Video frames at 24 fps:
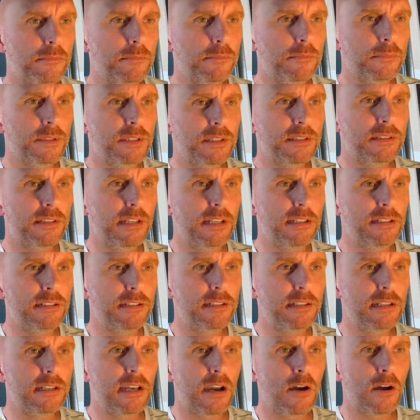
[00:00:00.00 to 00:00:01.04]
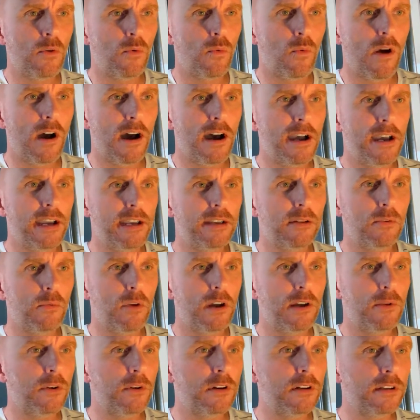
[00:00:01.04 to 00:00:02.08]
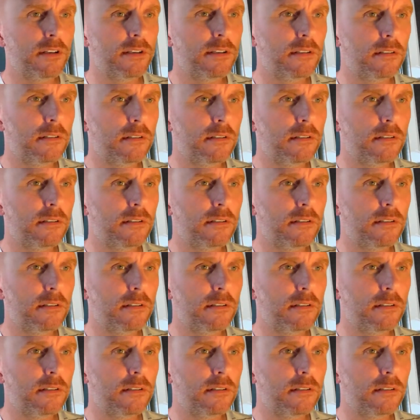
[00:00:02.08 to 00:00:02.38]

Stacy Gao, why? Why what?